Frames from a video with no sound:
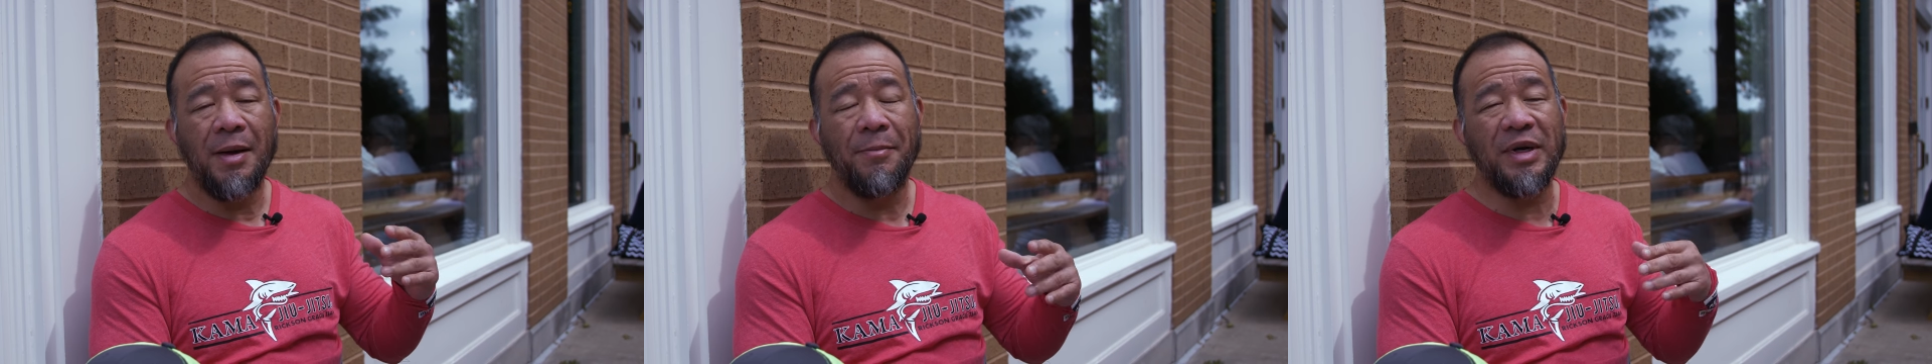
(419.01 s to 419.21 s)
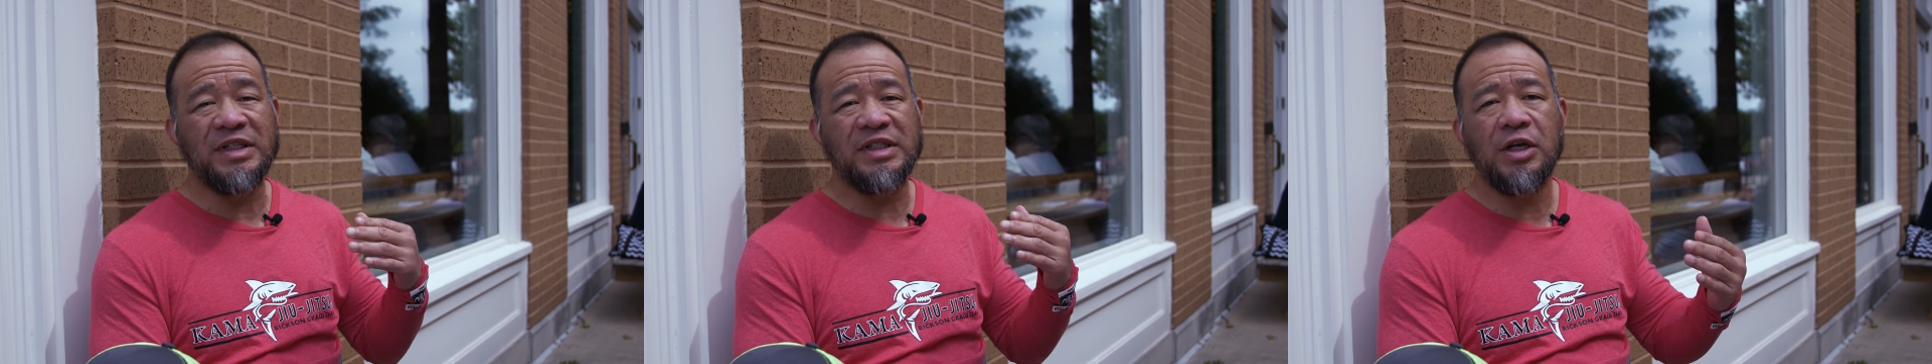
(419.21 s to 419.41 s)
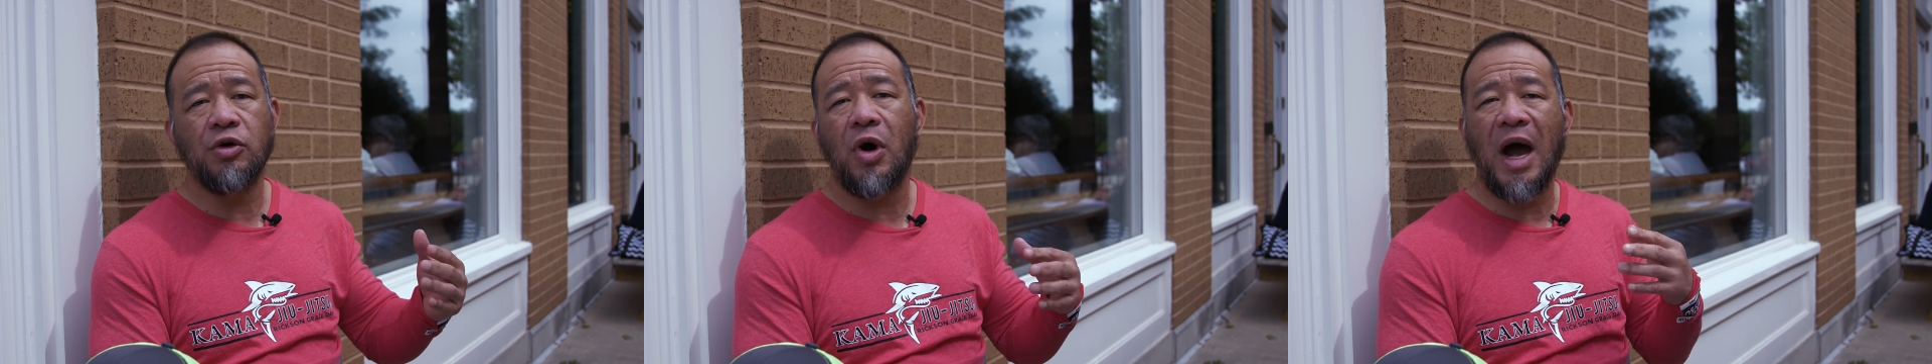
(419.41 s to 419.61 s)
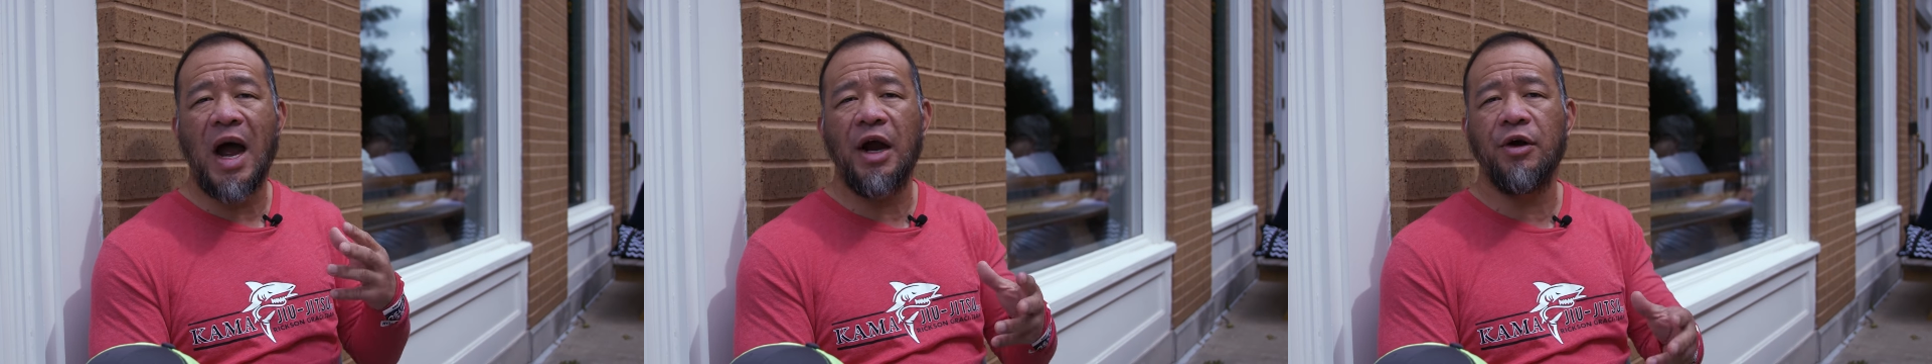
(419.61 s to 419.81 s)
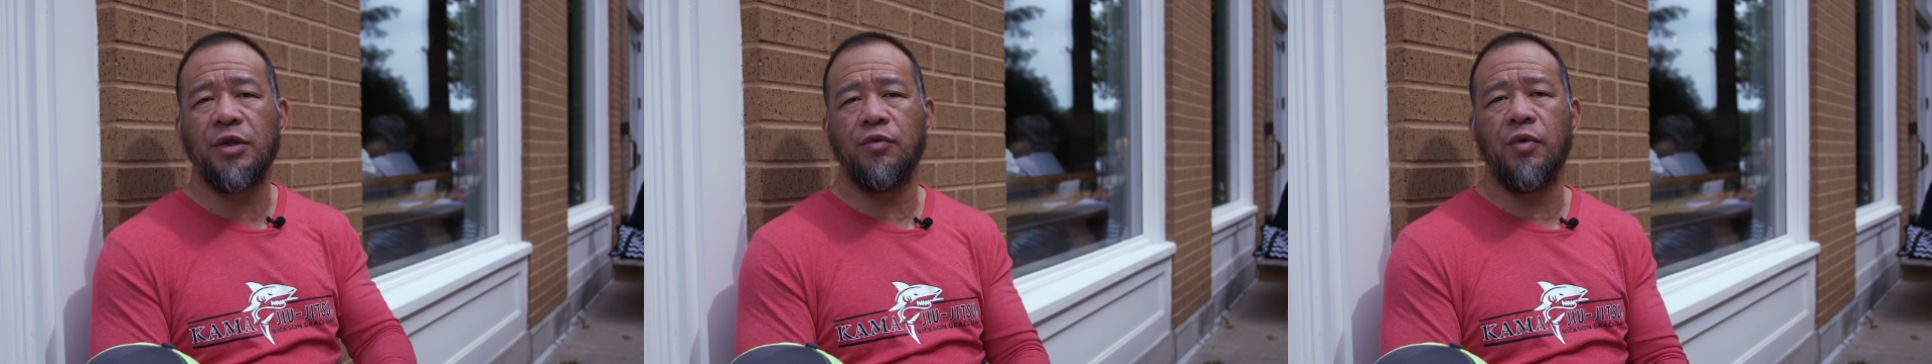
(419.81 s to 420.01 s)
but still
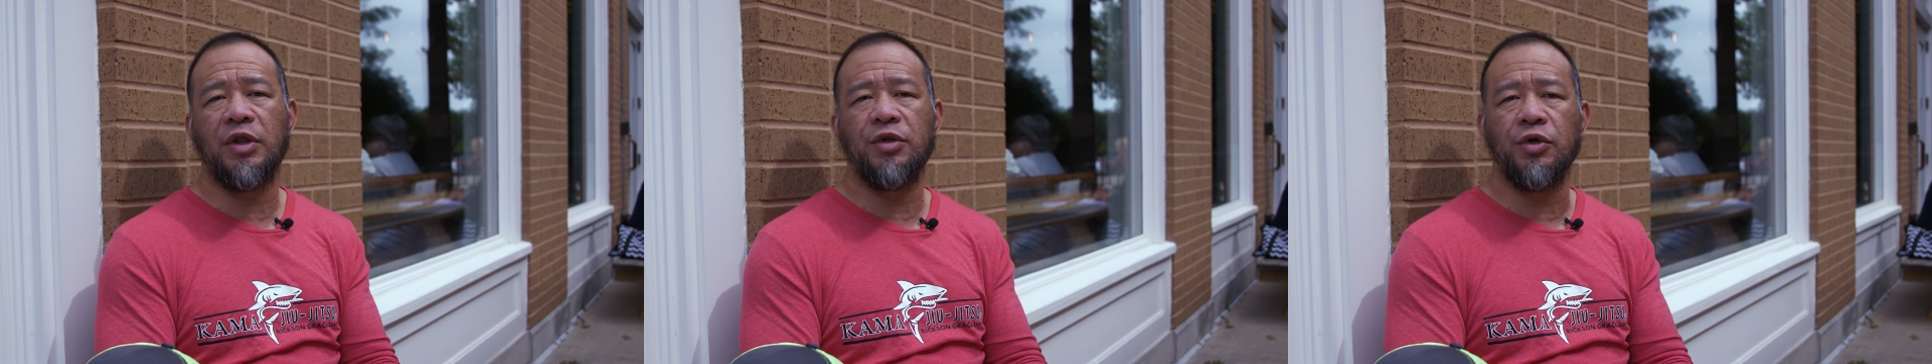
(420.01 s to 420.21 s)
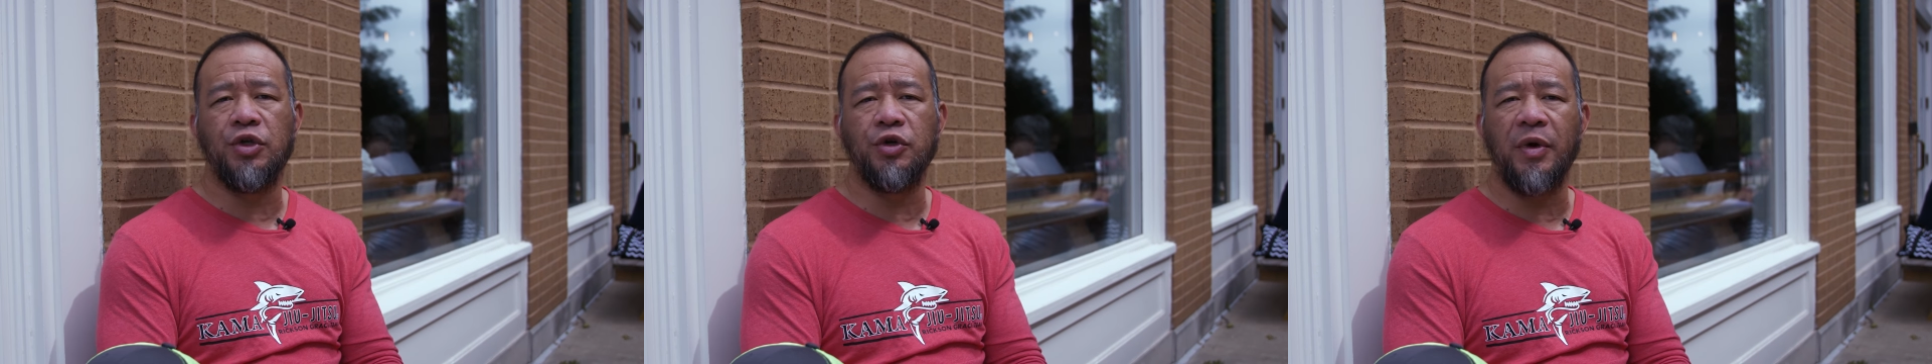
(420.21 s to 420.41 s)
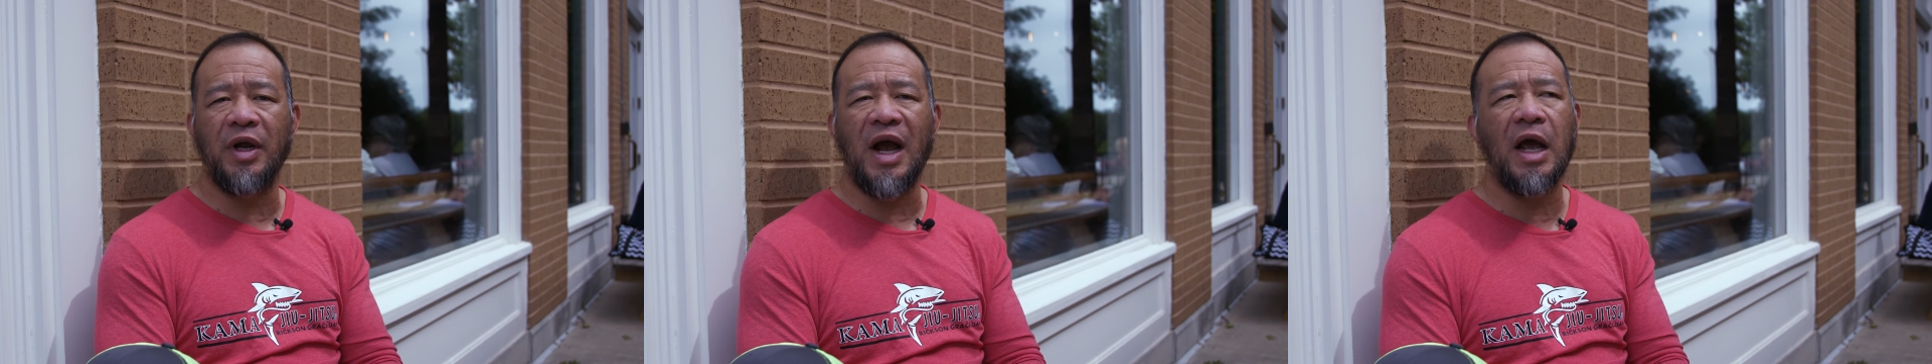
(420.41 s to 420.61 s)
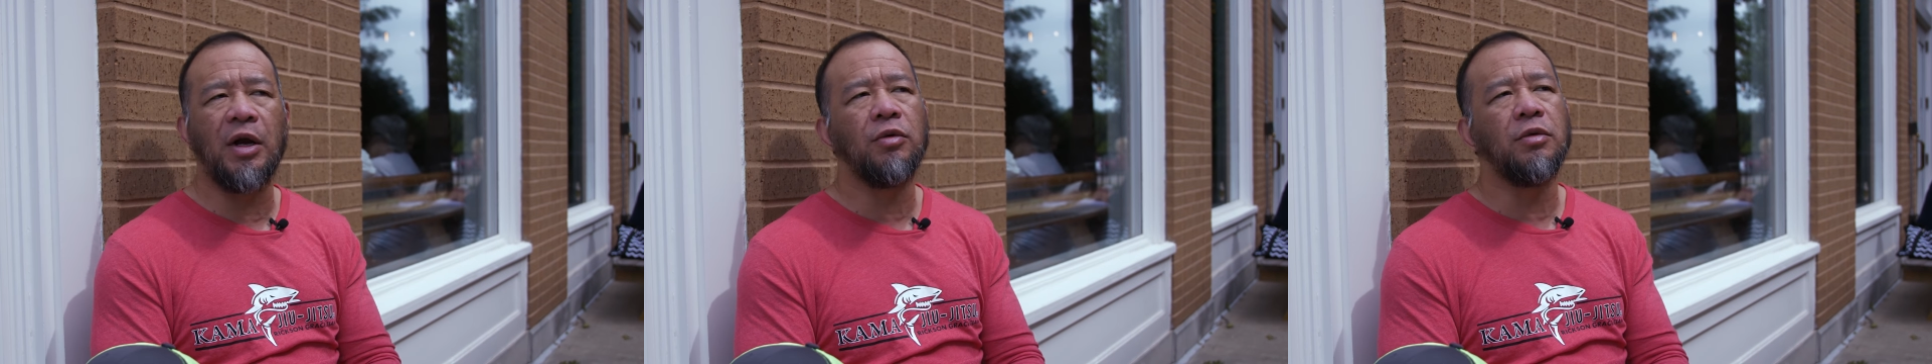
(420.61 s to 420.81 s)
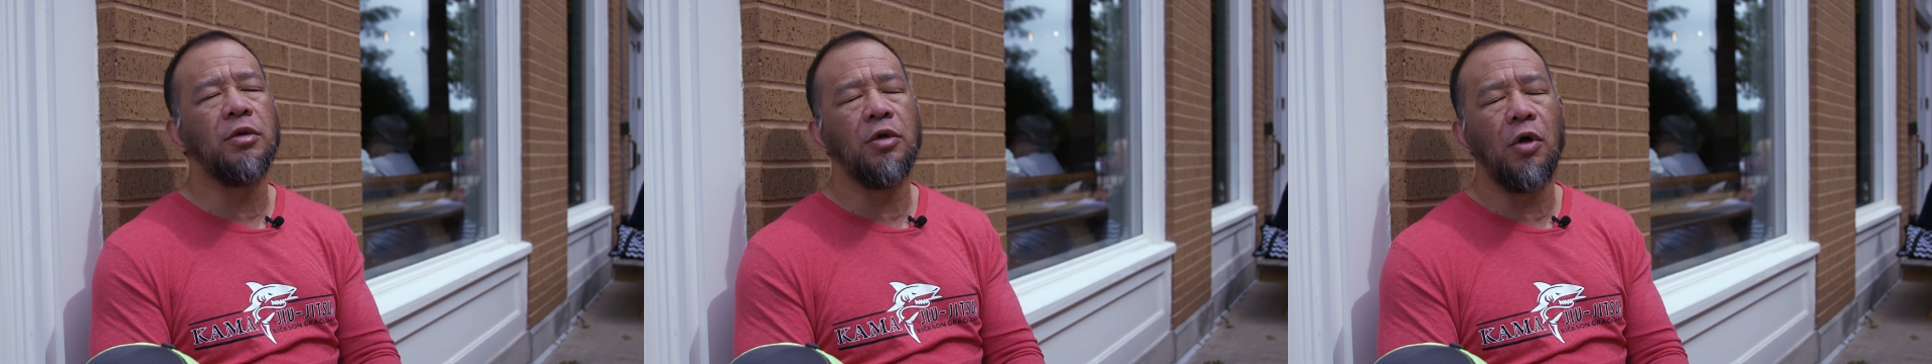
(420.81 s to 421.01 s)
higher than what they're doing. I
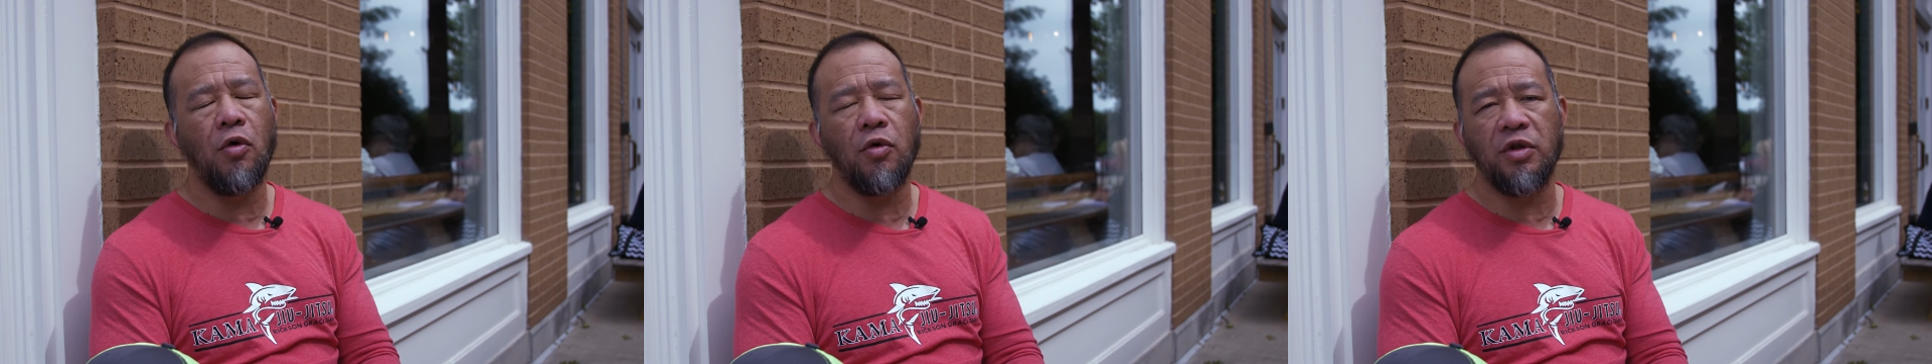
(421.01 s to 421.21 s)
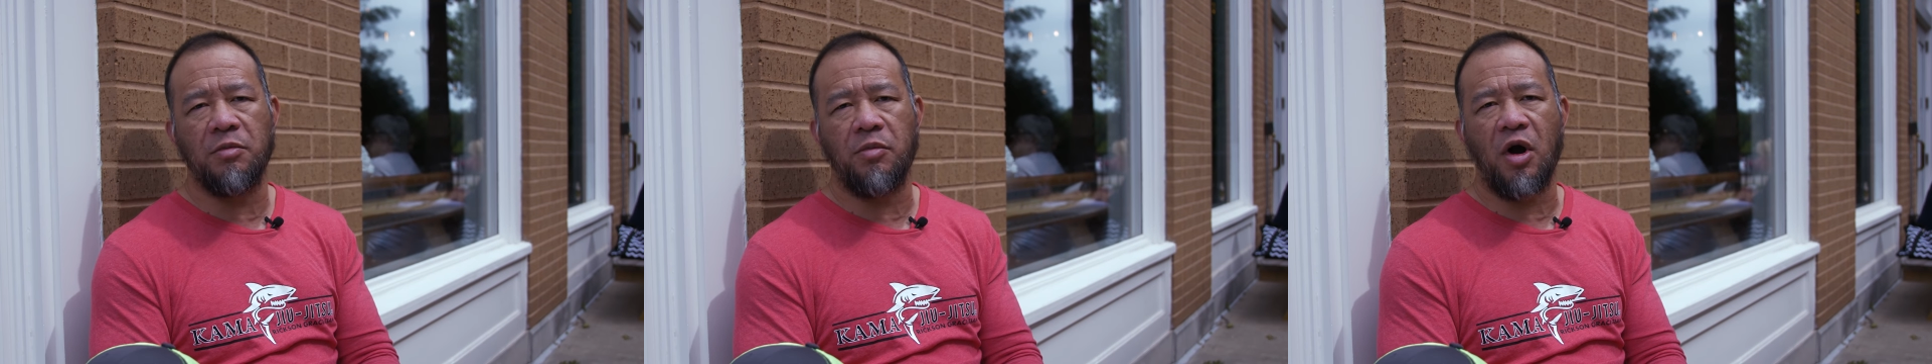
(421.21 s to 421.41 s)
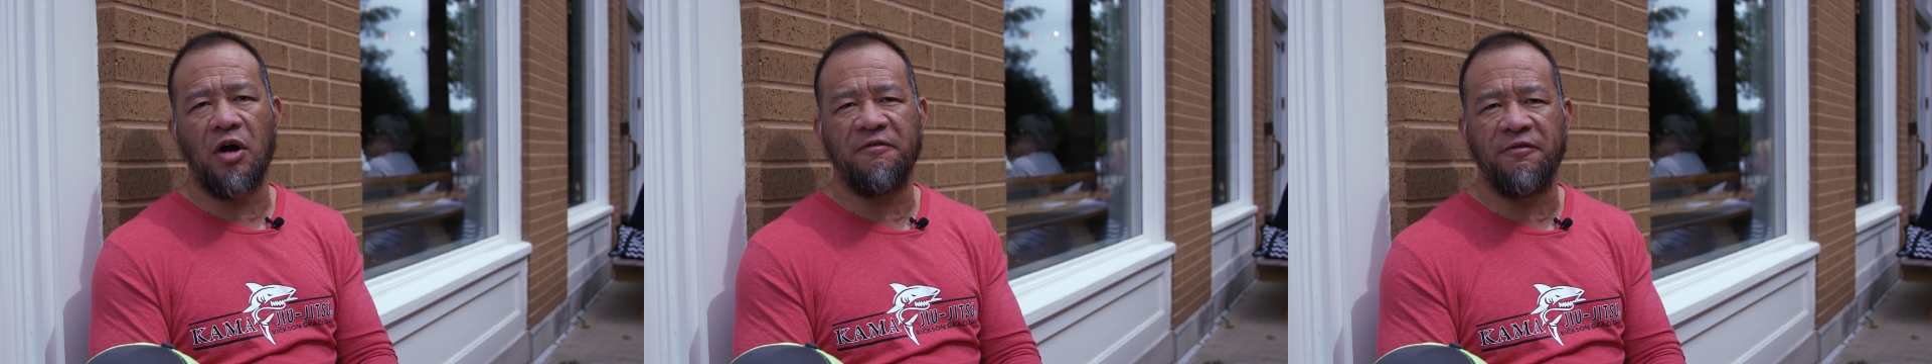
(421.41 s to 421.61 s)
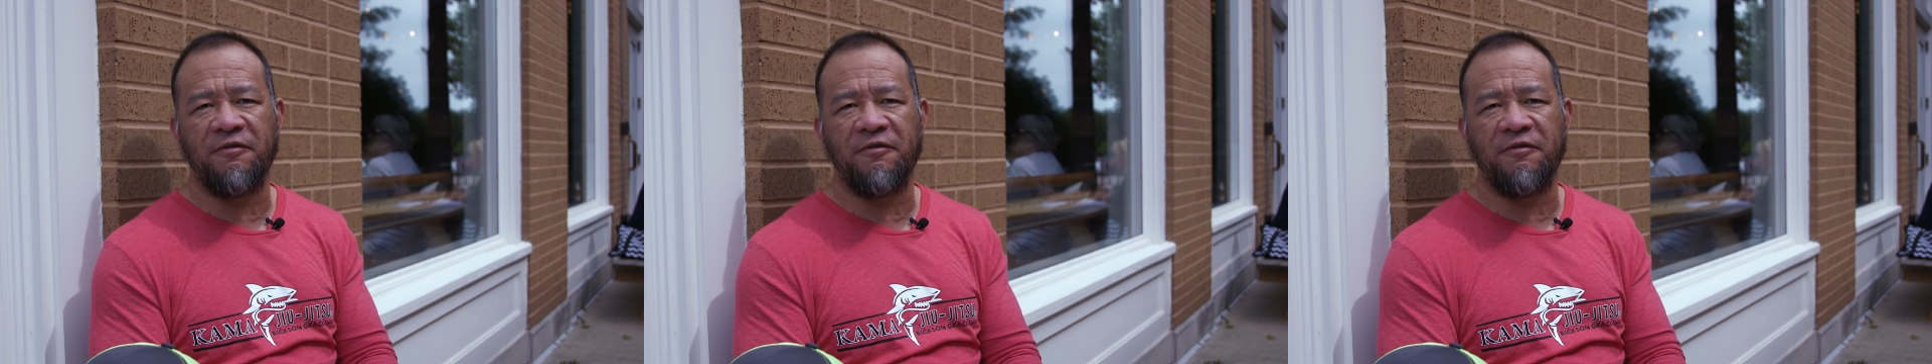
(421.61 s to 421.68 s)
don't lower the bar